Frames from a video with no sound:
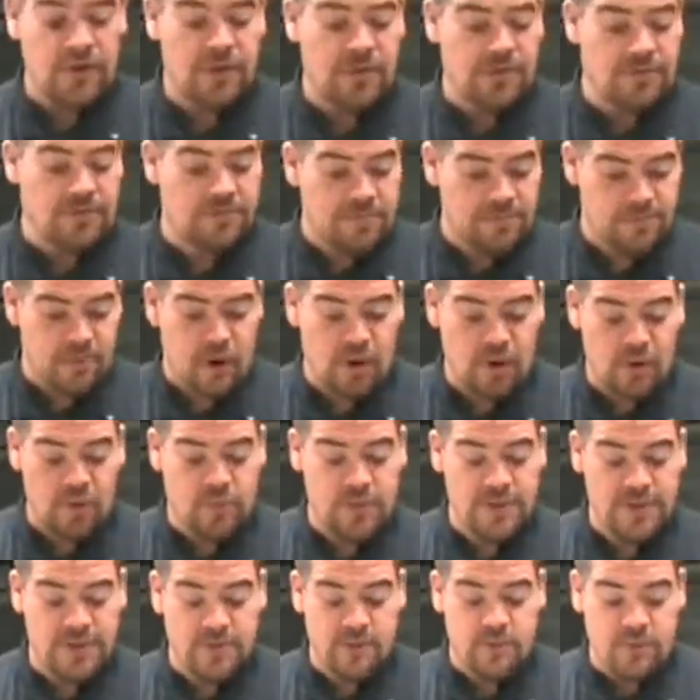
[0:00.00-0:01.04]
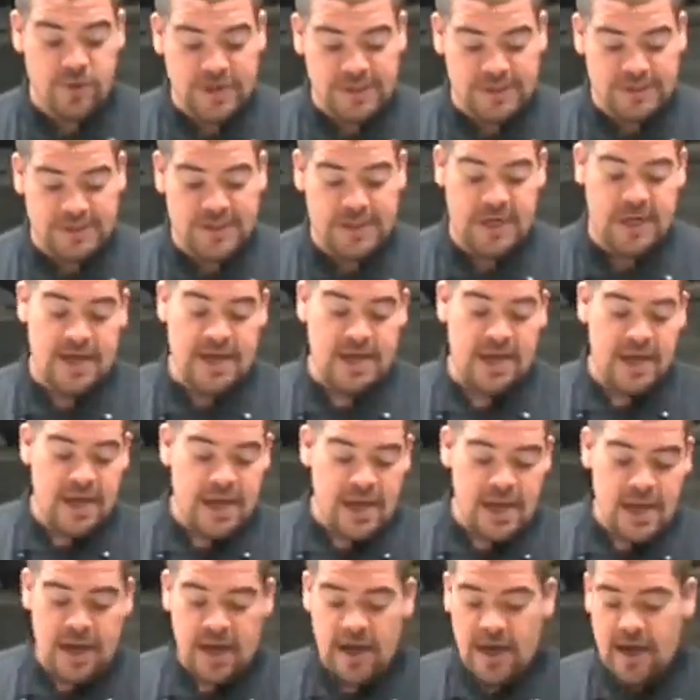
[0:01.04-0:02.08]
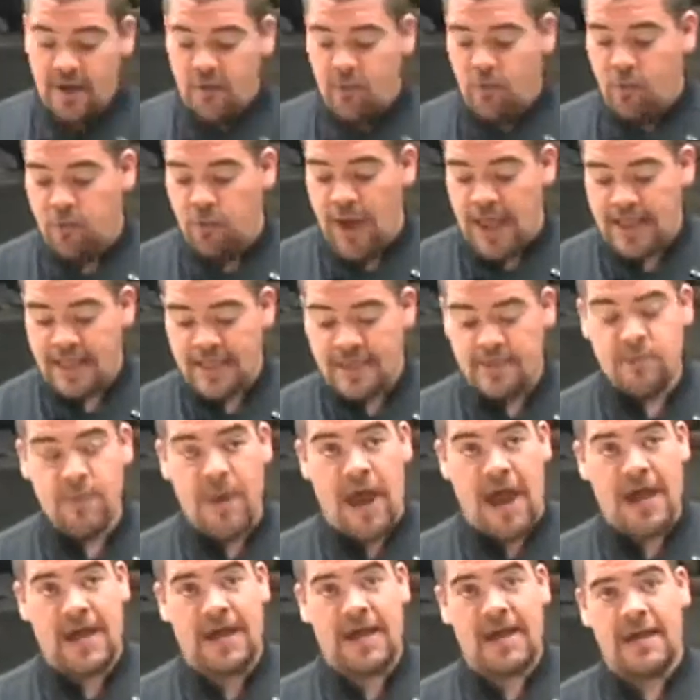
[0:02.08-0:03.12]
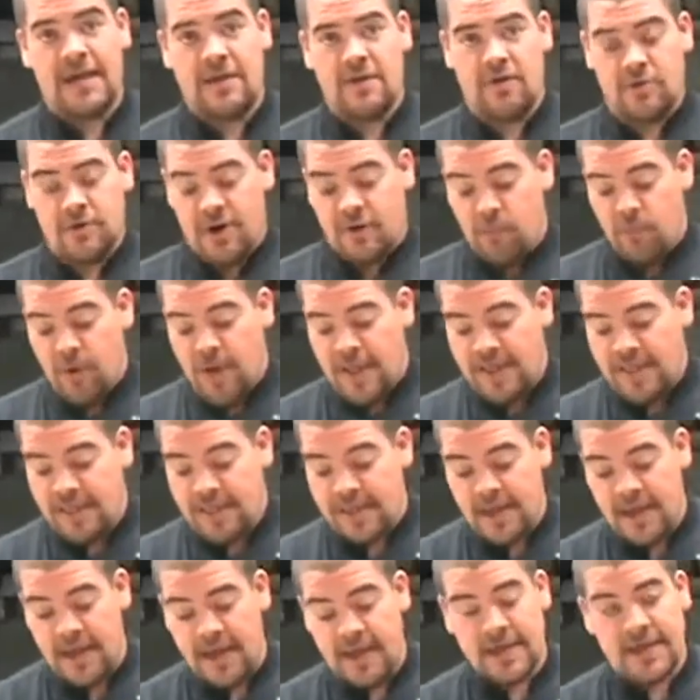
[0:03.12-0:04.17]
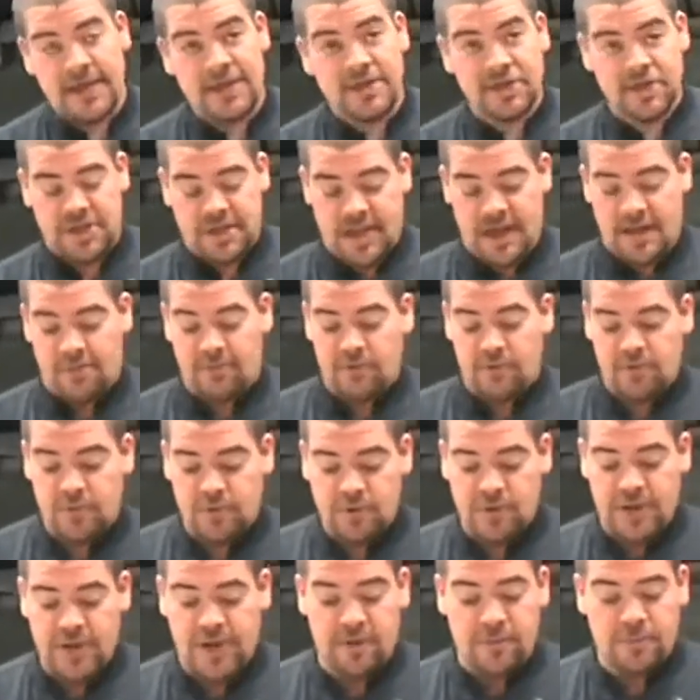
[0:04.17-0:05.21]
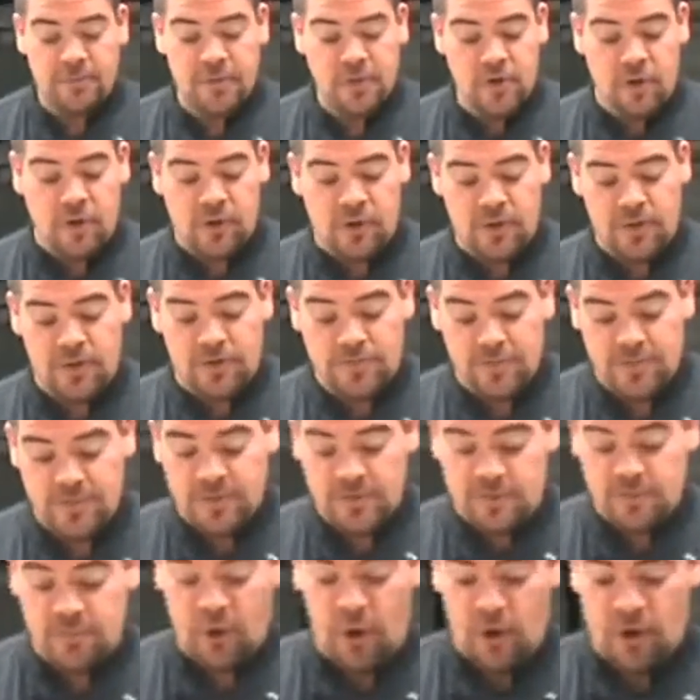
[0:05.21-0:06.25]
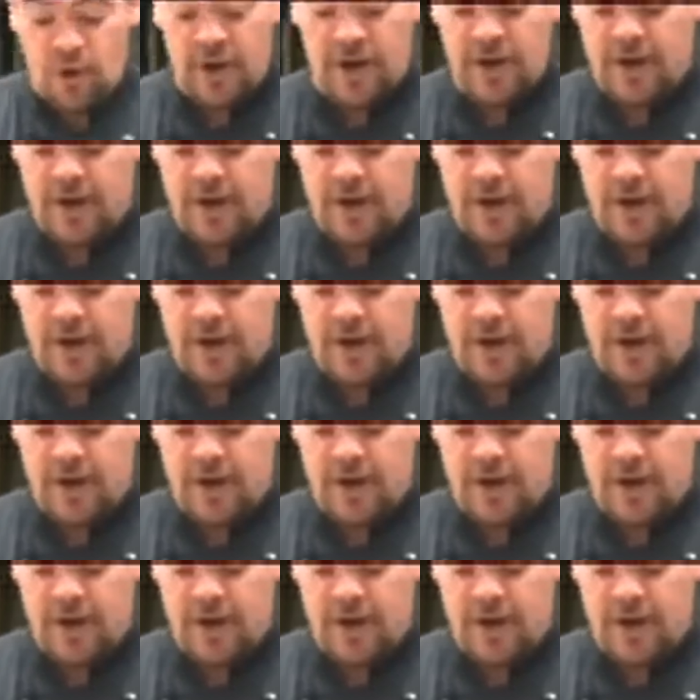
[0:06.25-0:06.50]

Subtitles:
the bowl with the whisk, a wet rag or a wet kitchen towel will help you hold the bowl